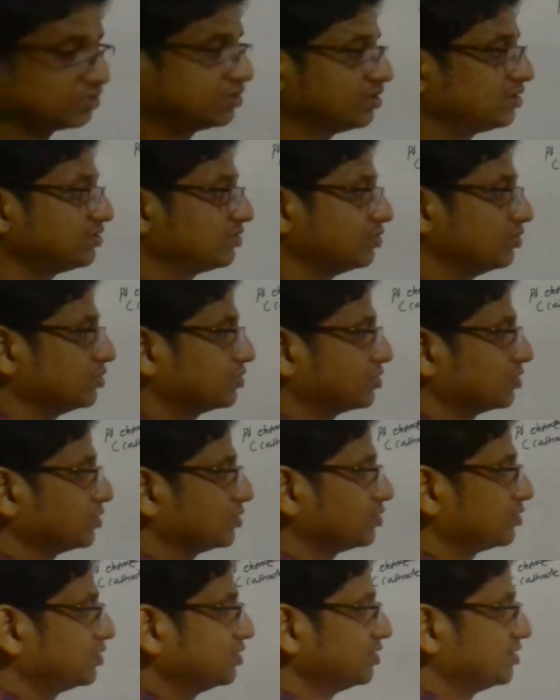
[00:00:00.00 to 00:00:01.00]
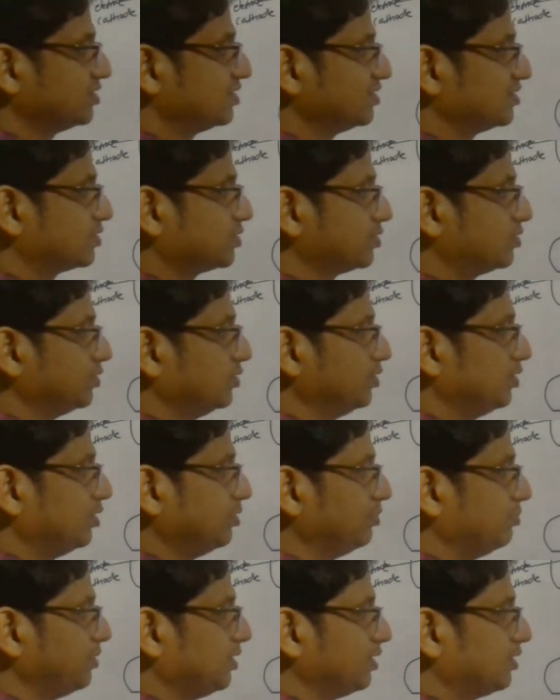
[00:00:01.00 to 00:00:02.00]
the solution. So this is
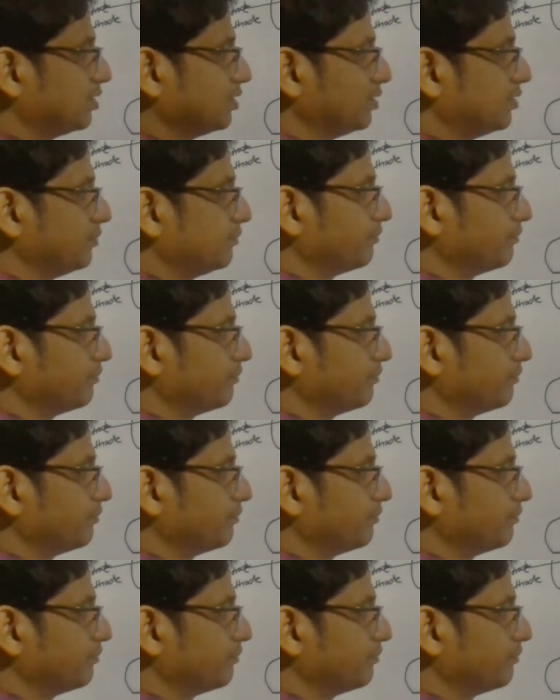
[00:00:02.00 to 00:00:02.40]
coulometer.